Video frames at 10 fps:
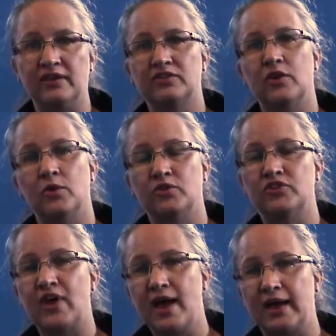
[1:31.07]
so
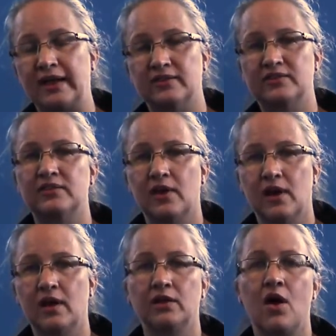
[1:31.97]
signs
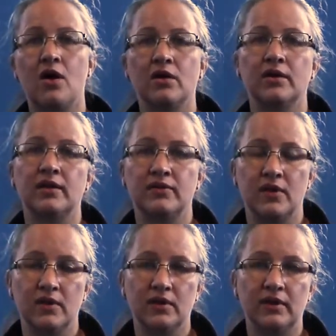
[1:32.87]
along
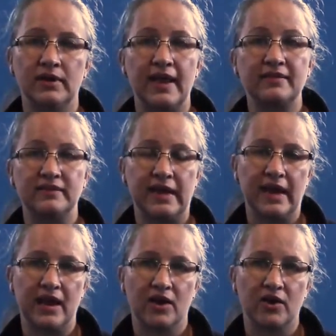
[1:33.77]
the nesting
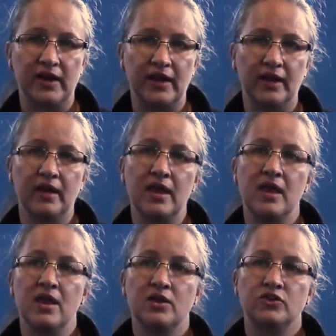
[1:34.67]
area
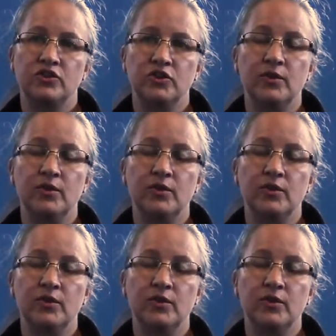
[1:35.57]
to